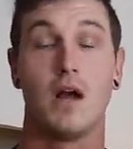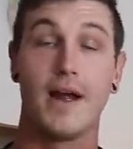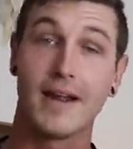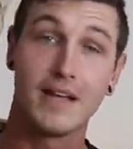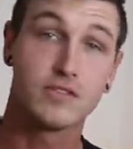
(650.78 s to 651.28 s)

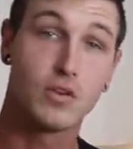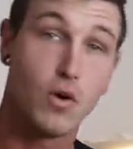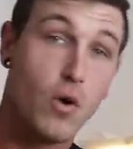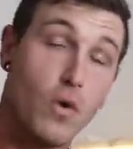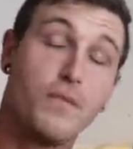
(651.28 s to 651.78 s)
Alright guys, so
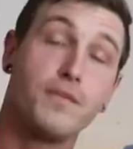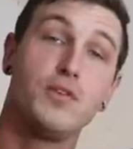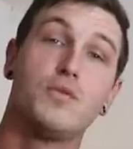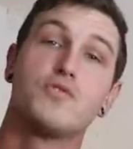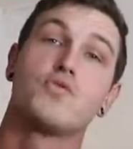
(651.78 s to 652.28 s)

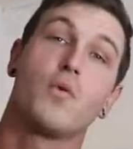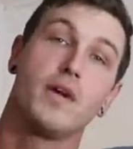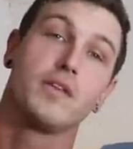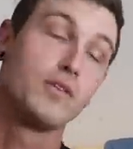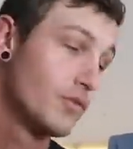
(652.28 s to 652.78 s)
hopefully you
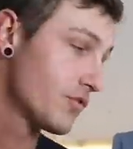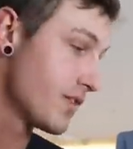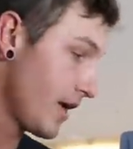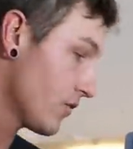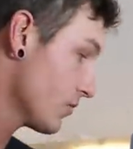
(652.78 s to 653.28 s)
enjoyed the new
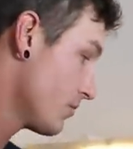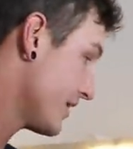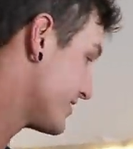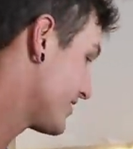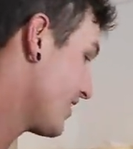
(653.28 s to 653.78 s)
snake room.
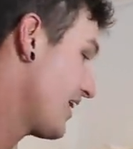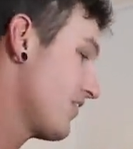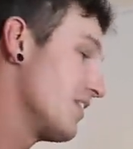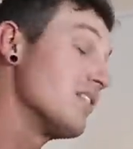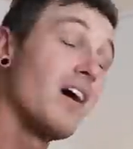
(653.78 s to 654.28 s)
I still have
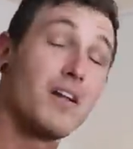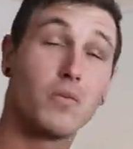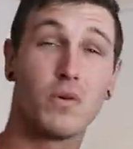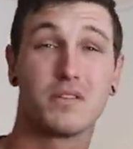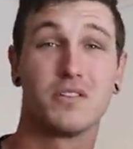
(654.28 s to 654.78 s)
a lot
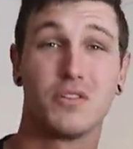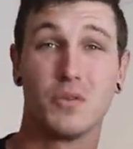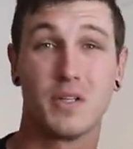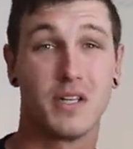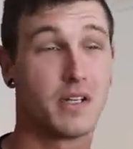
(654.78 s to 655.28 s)
of work to
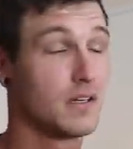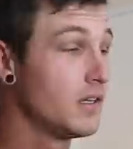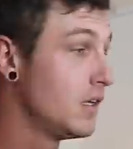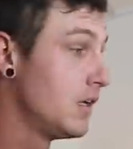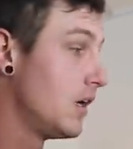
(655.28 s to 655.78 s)
do in
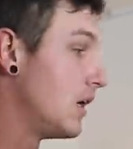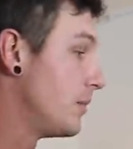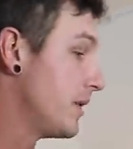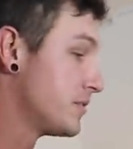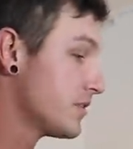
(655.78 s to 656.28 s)
here.
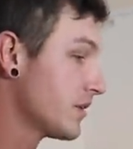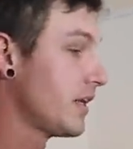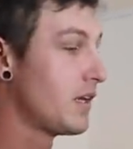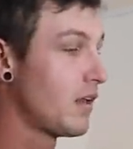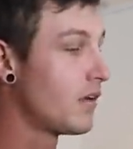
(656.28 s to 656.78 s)
I'm still
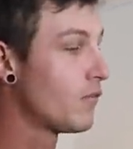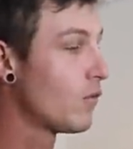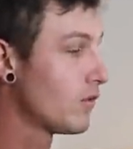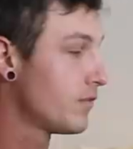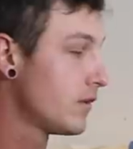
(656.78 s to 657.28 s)
getting another
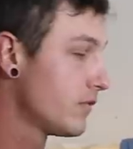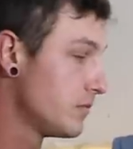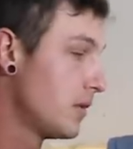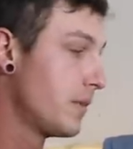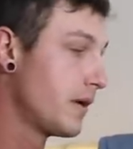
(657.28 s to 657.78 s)
4-footer
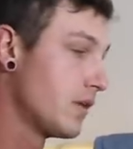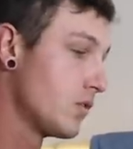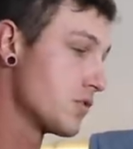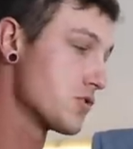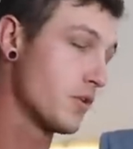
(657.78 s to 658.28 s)
from my buddy in
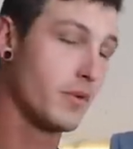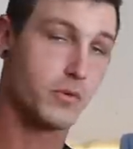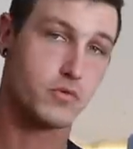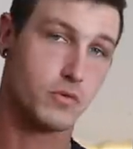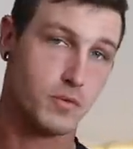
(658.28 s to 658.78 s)
Okeechobee,
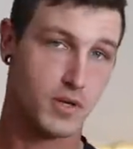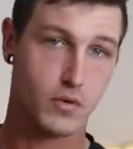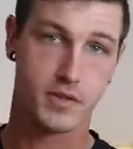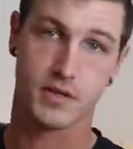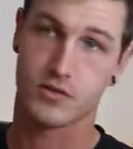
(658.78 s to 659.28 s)
which will be
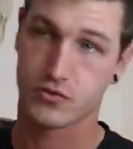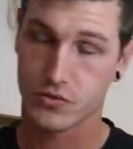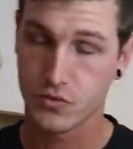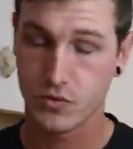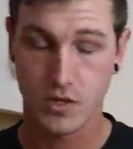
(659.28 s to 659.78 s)
going there
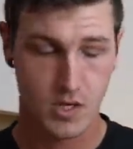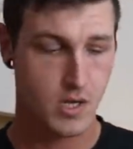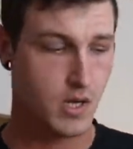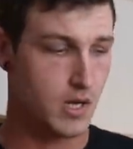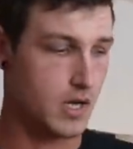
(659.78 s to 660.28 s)
soon.
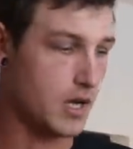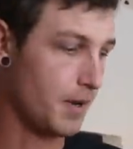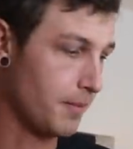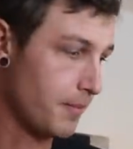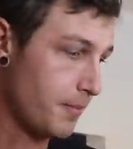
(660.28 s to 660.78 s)

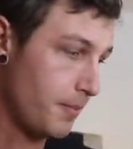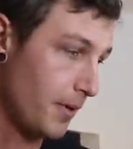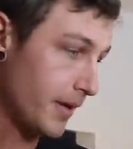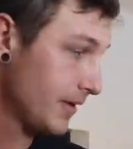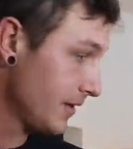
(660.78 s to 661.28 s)

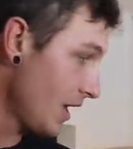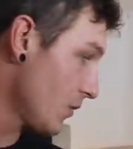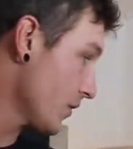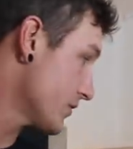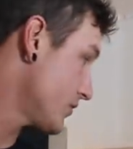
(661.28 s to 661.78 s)
But a
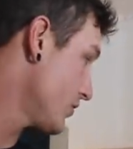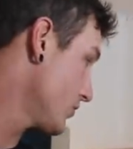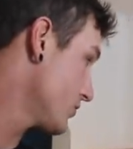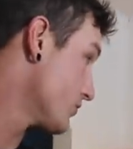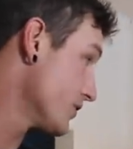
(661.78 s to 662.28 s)
lot of work to do.